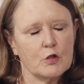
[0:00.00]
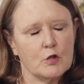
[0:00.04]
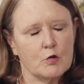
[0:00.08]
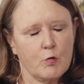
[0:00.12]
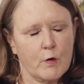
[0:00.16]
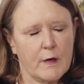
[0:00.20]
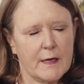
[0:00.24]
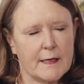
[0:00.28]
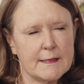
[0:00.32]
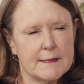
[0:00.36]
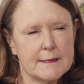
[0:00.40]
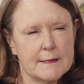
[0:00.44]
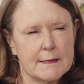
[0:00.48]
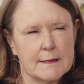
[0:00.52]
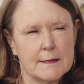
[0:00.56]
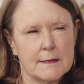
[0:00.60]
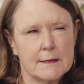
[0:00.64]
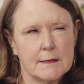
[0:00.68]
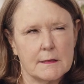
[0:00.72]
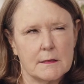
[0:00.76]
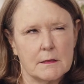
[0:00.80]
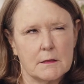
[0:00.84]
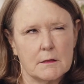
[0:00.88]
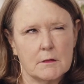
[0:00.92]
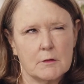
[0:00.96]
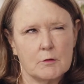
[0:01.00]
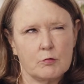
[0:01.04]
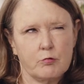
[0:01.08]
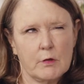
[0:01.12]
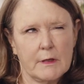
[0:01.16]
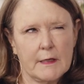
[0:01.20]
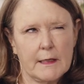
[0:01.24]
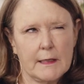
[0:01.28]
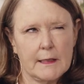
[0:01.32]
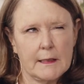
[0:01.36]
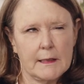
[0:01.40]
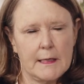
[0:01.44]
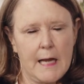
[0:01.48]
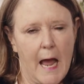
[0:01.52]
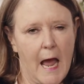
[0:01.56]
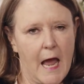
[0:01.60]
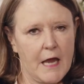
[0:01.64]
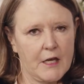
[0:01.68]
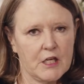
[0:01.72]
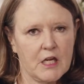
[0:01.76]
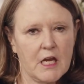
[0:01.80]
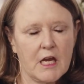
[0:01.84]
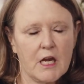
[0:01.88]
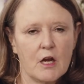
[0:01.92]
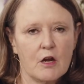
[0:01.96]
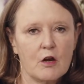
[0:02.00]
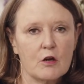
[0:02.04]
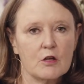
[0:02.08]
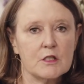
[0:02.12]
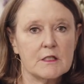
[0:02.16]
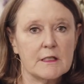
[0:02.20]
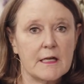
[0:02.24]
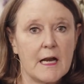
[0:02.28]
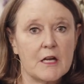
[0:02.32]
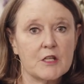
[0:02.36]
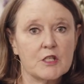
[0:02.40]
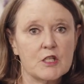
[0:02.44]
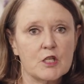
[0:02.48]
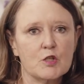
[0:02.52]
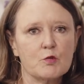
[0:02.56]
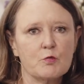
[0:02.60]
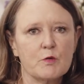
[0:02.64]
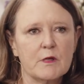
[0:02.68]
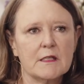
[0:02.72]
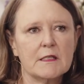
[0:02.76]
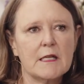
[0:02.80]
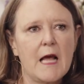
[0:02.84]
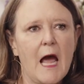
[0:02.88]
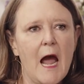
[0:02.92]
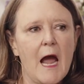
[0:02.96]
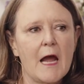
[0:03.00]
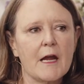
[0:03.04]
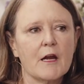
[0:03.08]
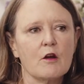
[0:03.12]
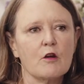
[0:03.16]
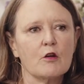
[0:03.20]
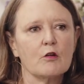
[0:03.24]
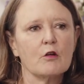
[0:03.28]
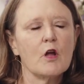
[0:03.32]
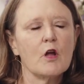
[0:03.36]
29 years, and I just retired.